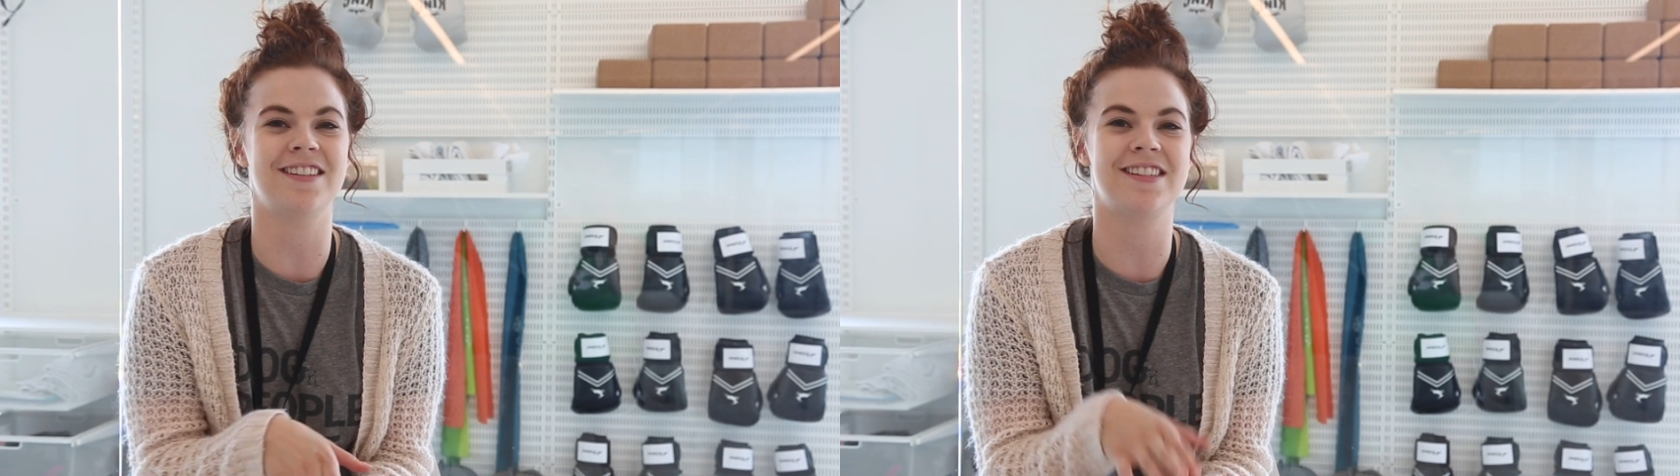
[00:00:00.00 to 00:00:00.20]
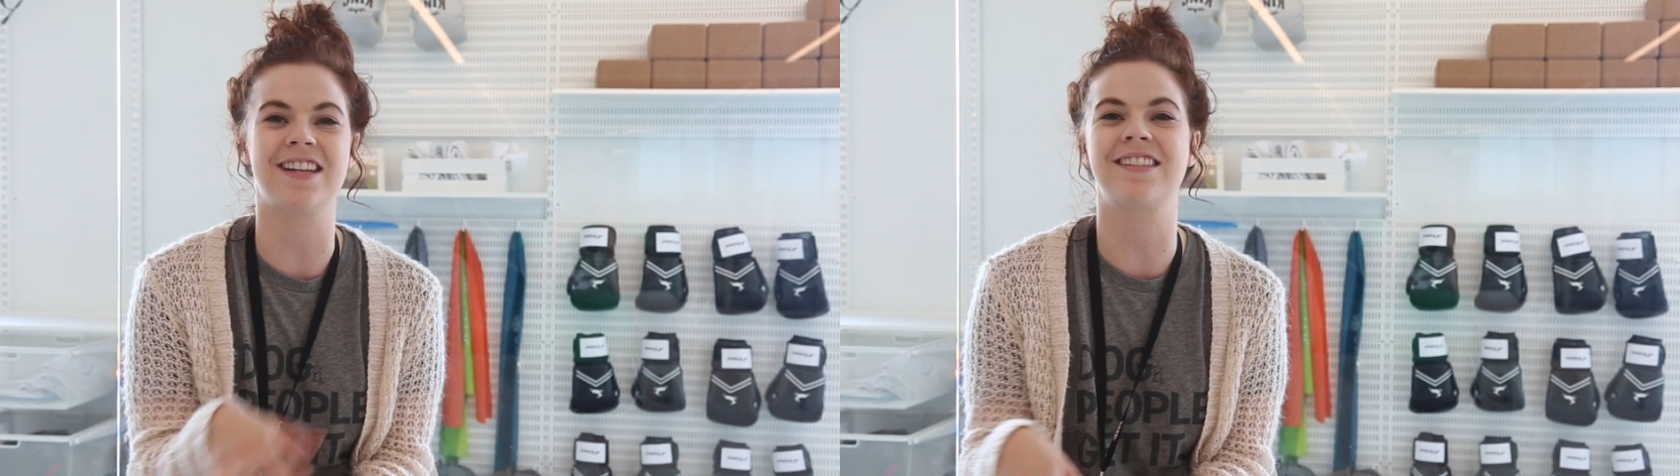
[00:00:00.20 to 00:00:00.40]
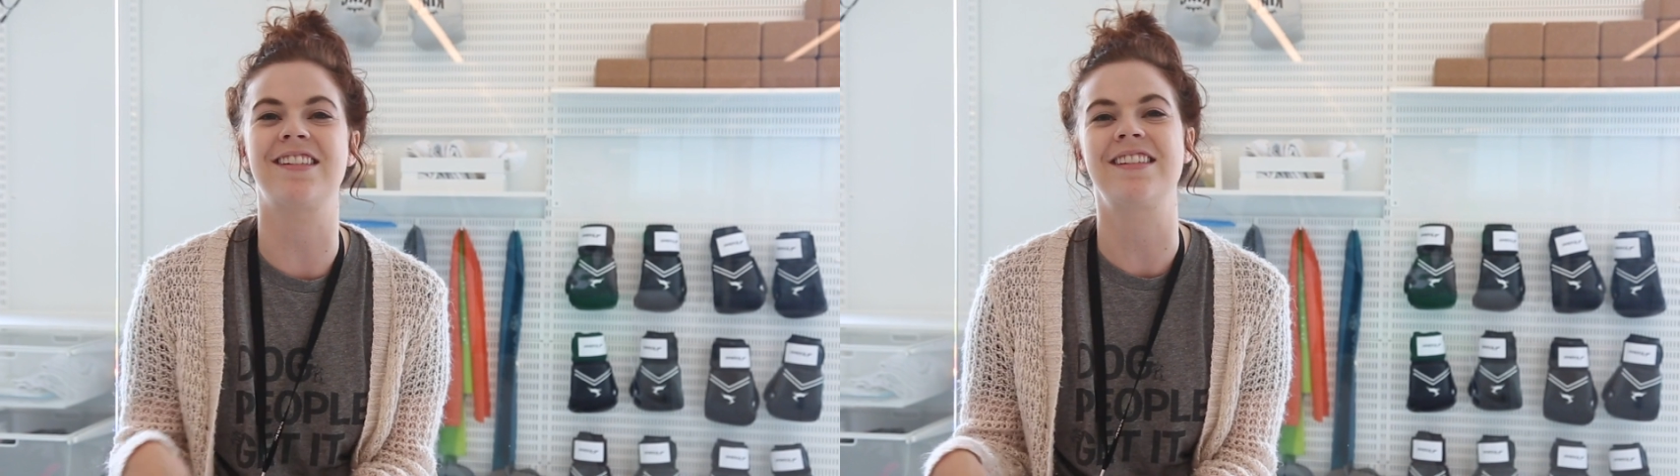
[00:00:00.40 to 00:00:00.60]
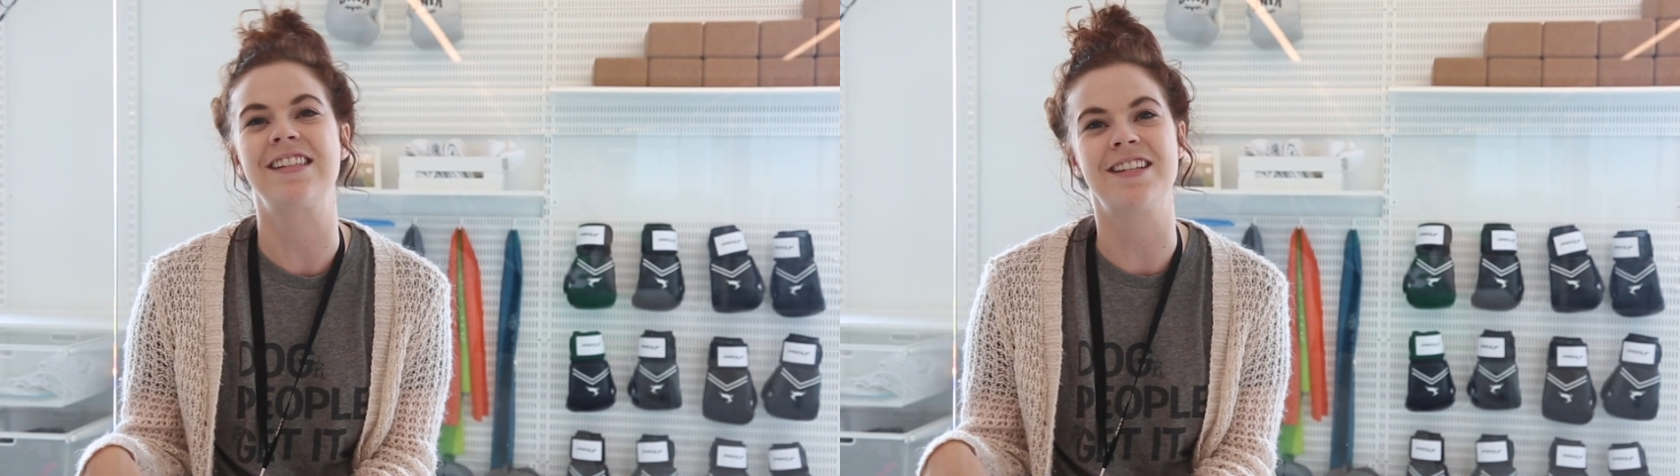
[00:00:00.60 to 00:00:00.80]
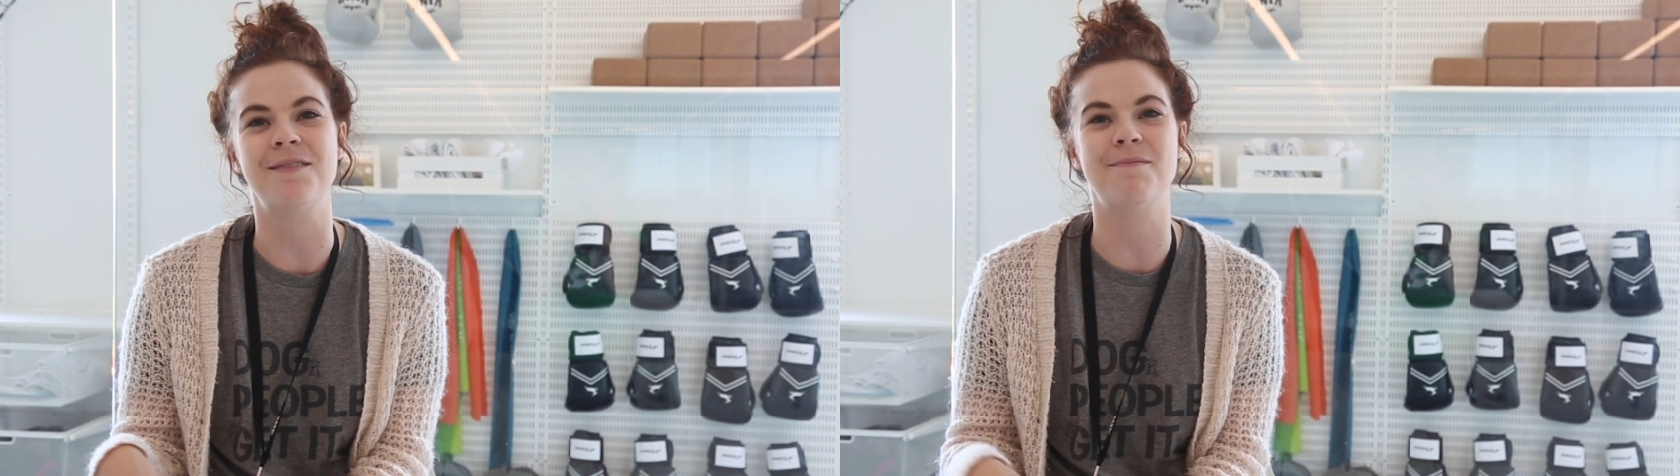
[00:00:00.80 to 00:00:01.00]

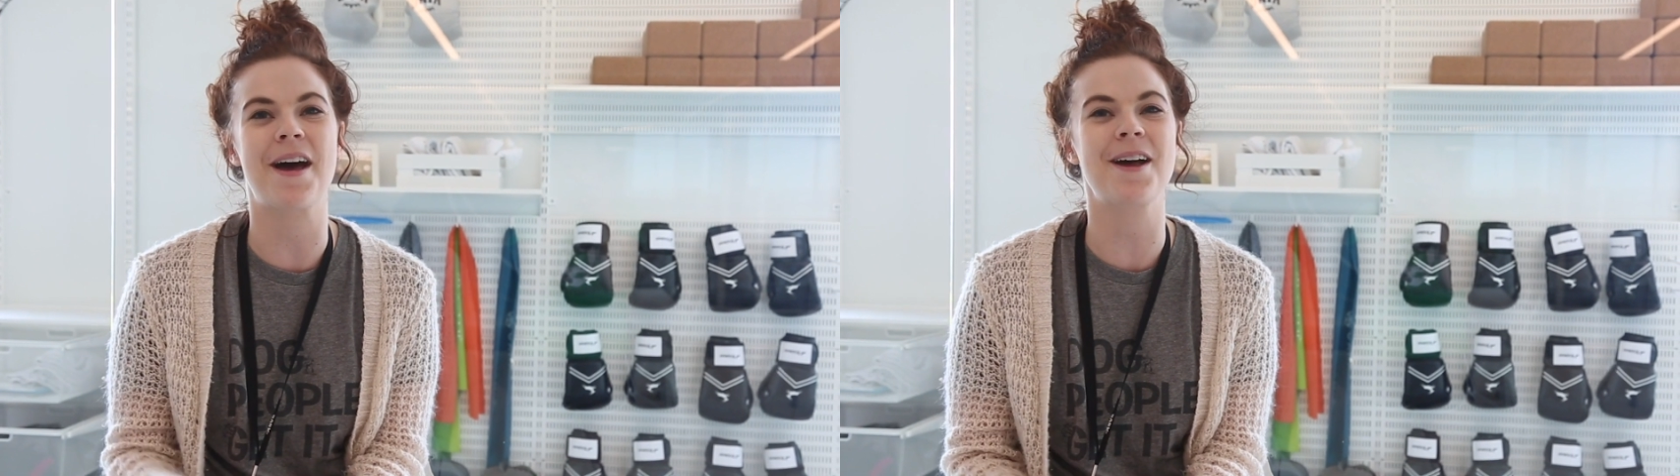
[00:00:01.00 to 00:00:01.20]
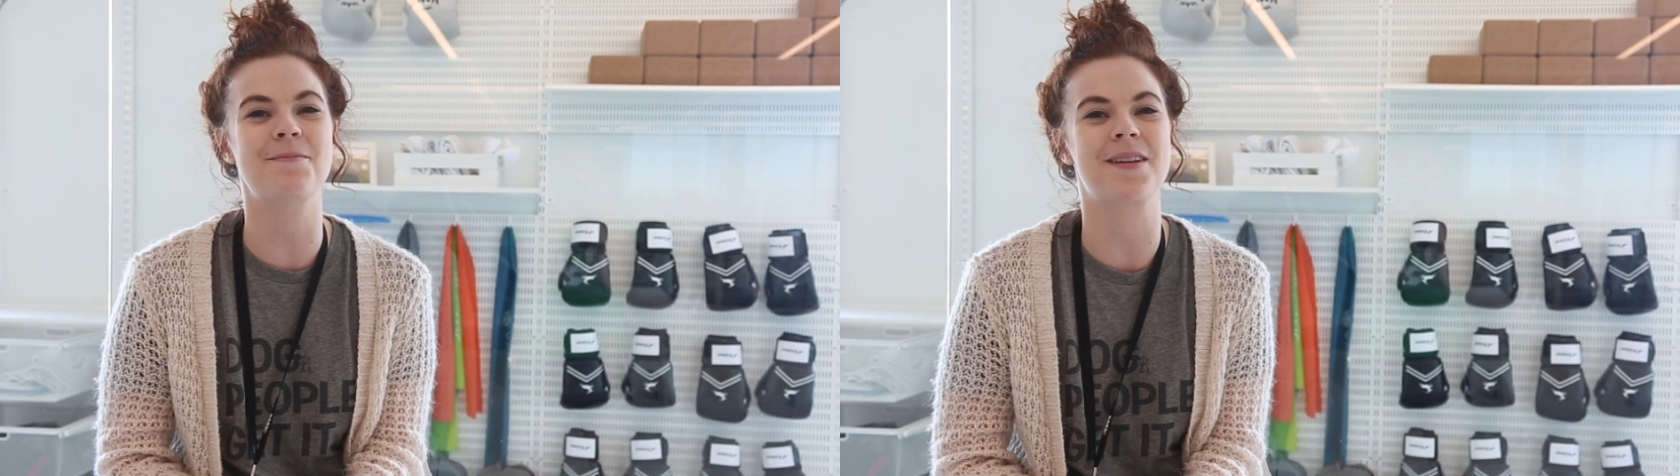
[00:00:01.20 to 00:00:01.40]
CSCC team back